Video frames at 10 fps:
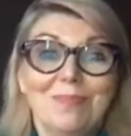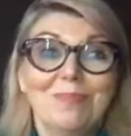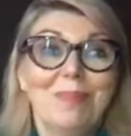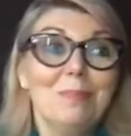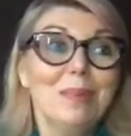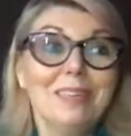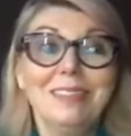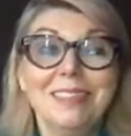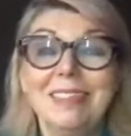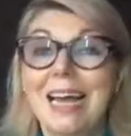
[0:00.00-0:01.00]
My
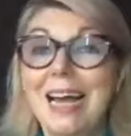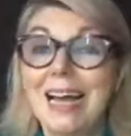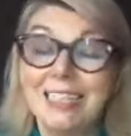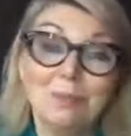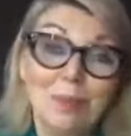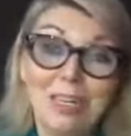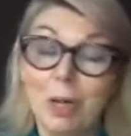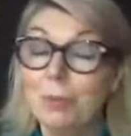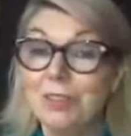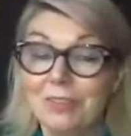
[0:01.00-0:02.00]
business has been
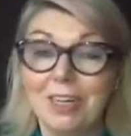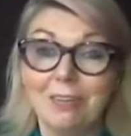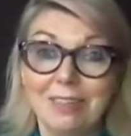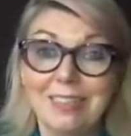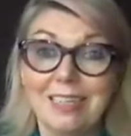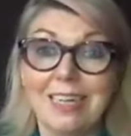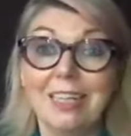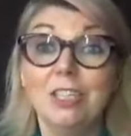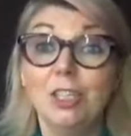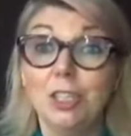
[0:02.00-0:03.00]
up to fairly recently
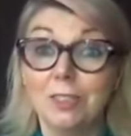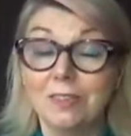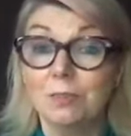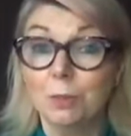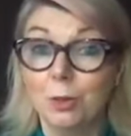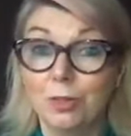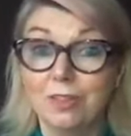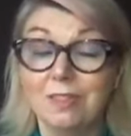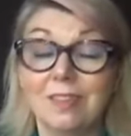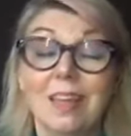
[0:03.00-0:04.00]
just pause,